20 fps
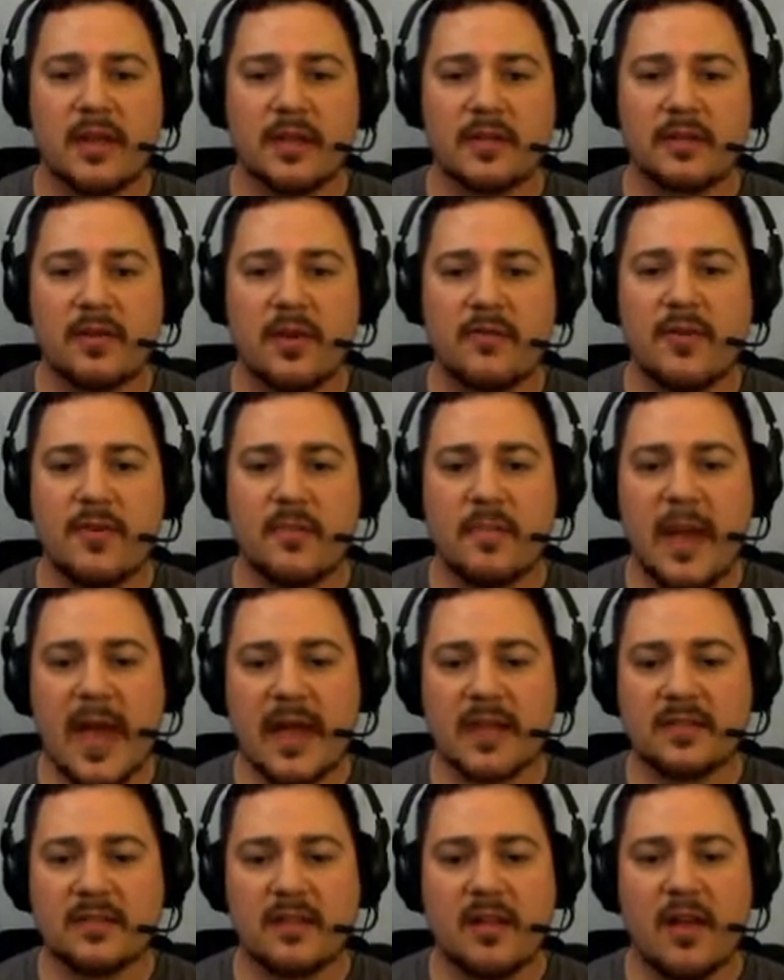So if you're
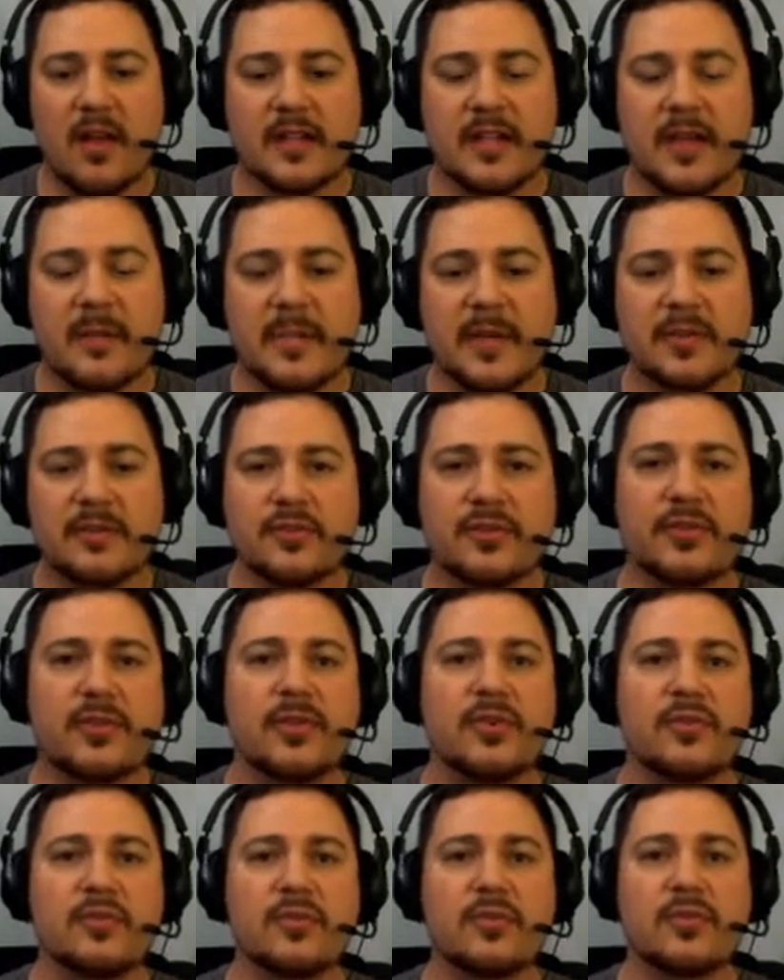mass locked, that means you're
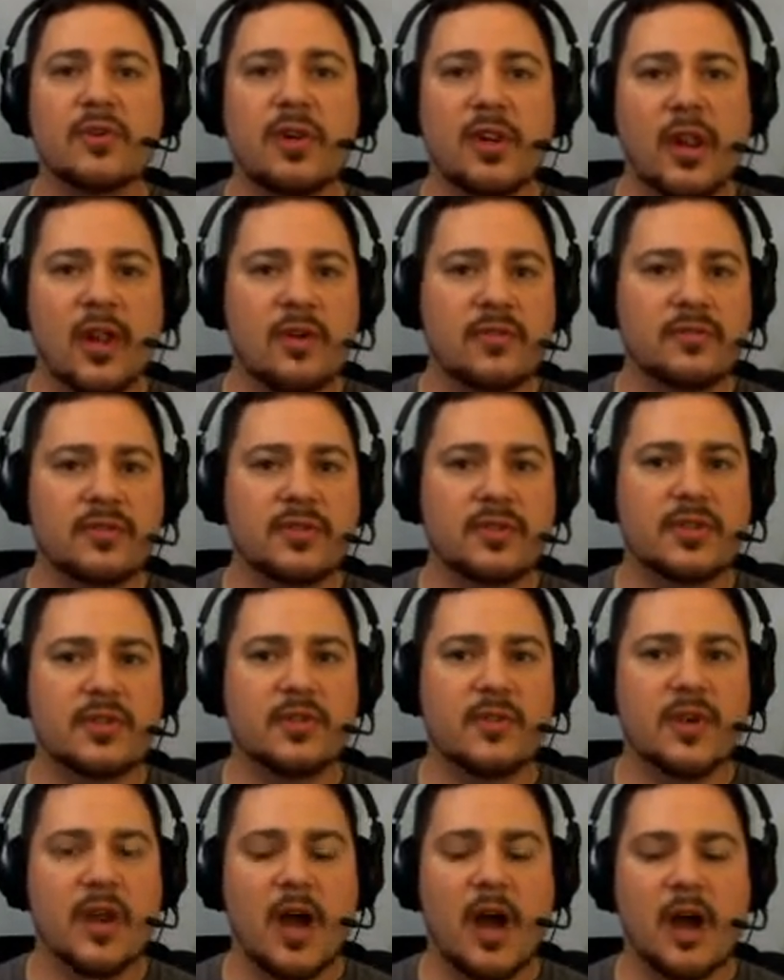too close
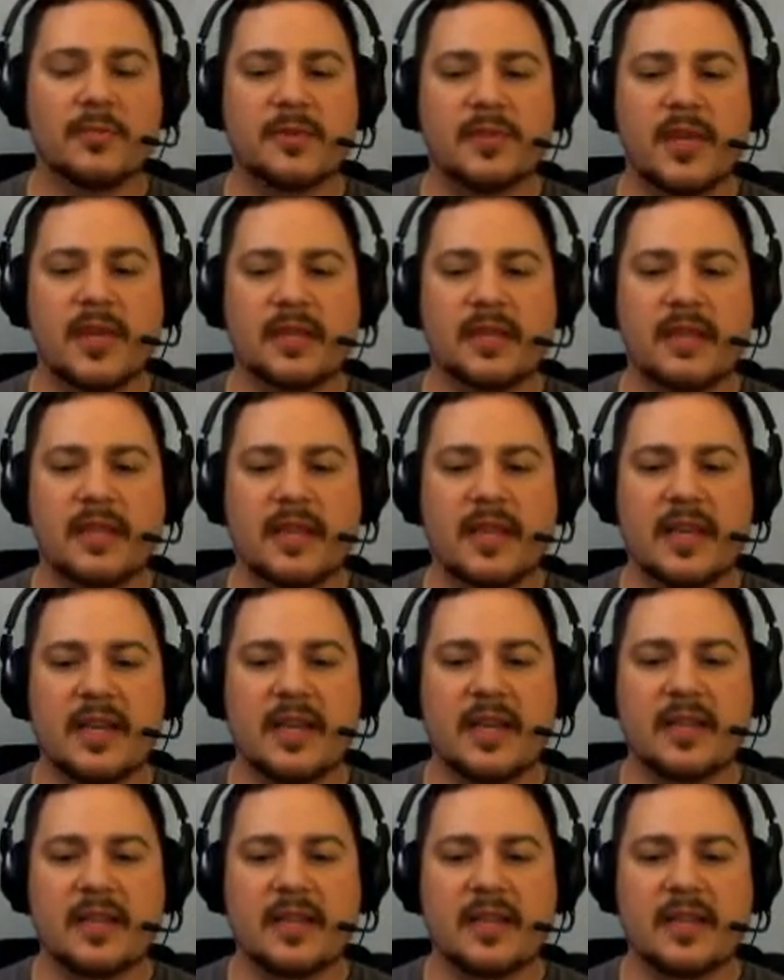to an object that